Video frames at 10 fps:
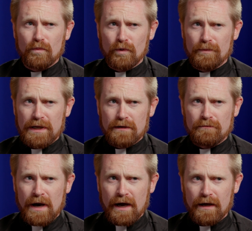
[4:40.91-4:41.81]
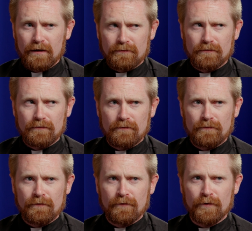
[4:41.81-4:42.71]
would be my
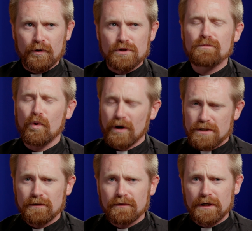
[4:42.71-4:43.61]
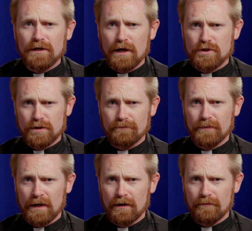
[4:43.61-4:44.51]
first points of contention
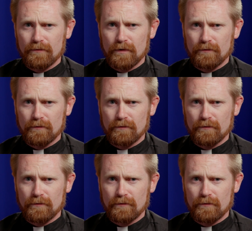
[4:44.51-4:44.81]
um,